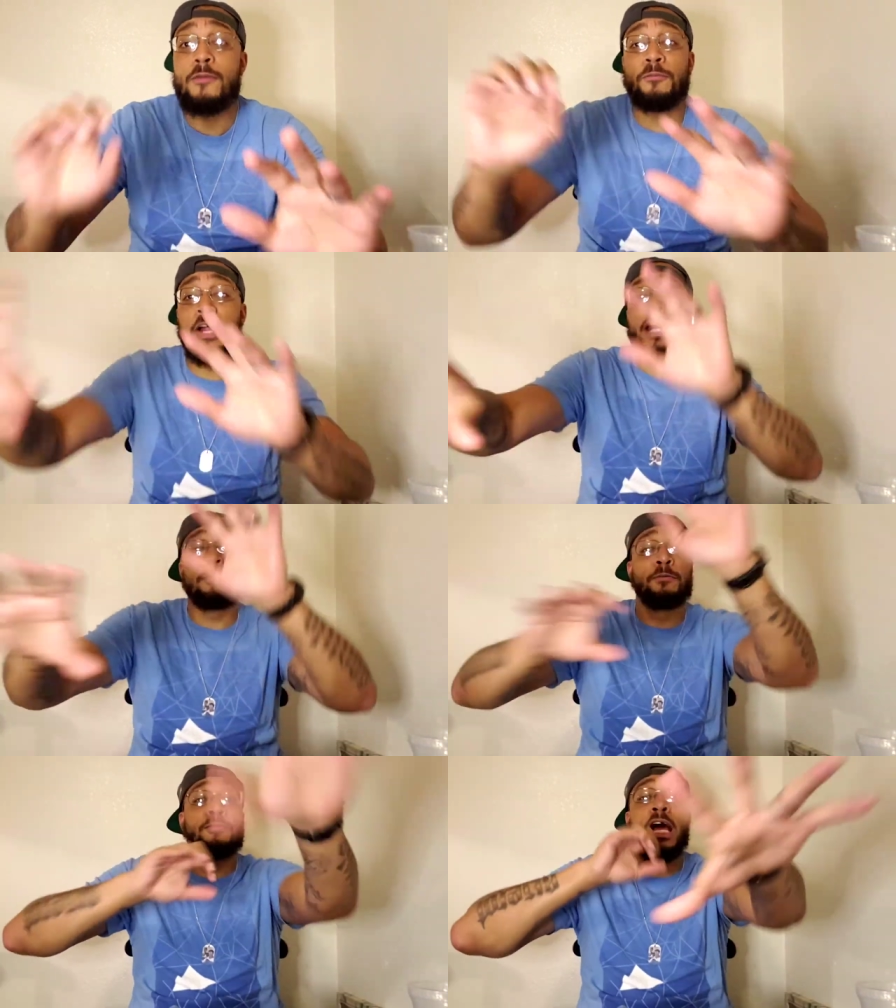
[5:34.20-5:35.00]

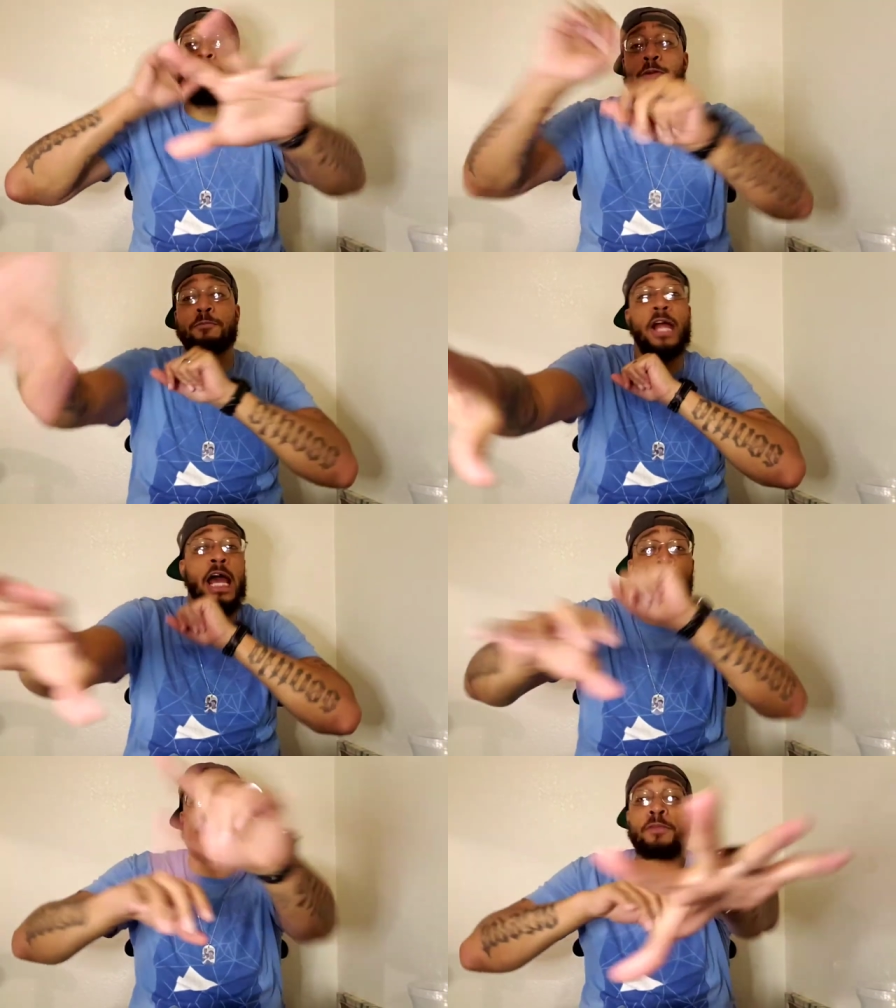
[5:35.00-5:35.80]
Flavor, flavor,
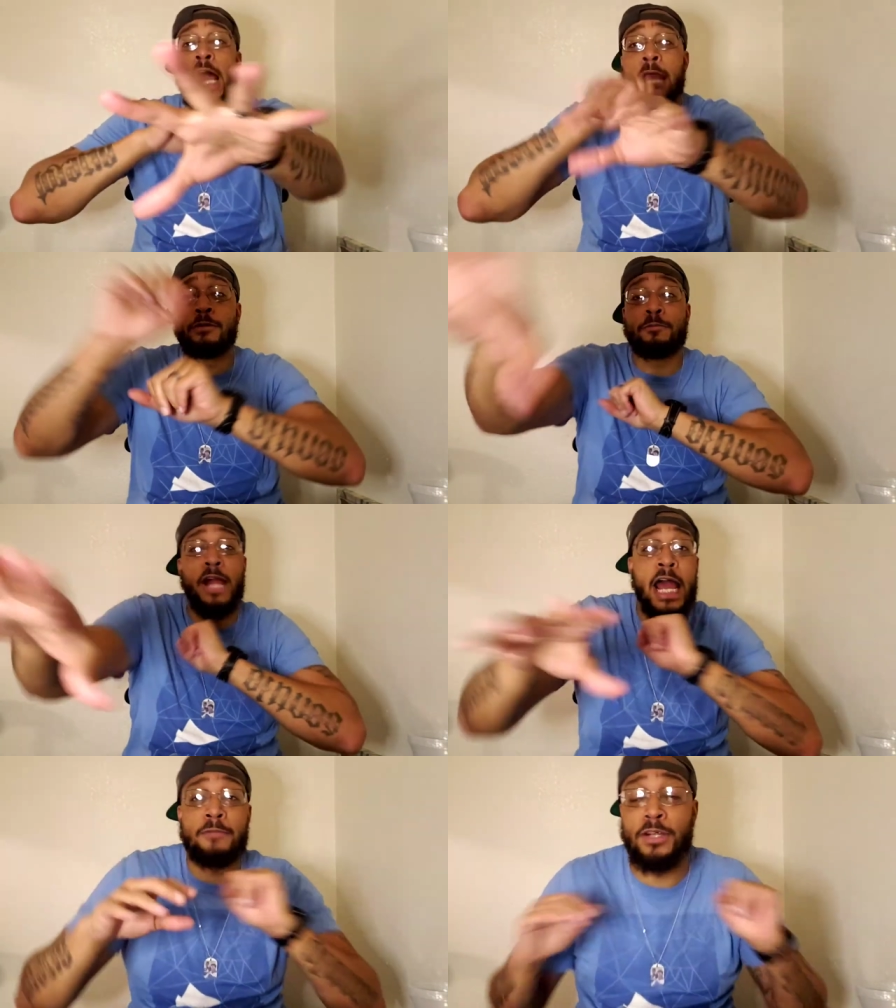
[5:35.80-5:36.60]
flavor, flavor,
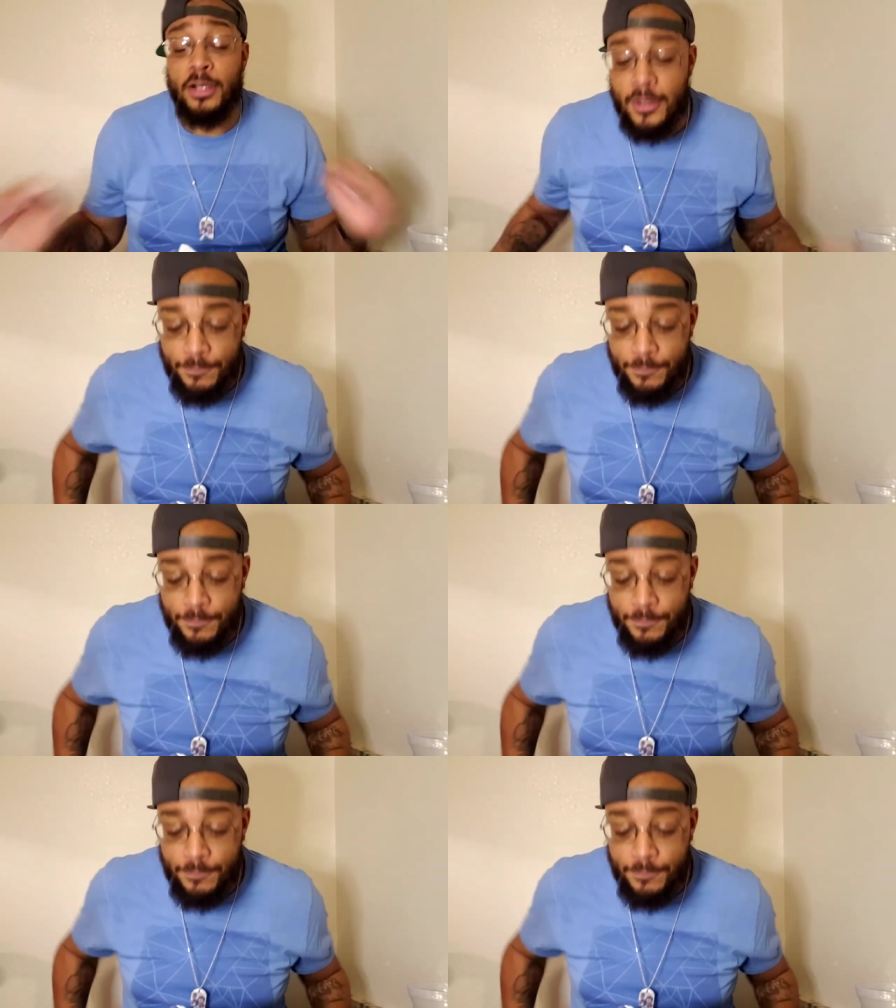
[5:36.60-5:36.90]
flavor.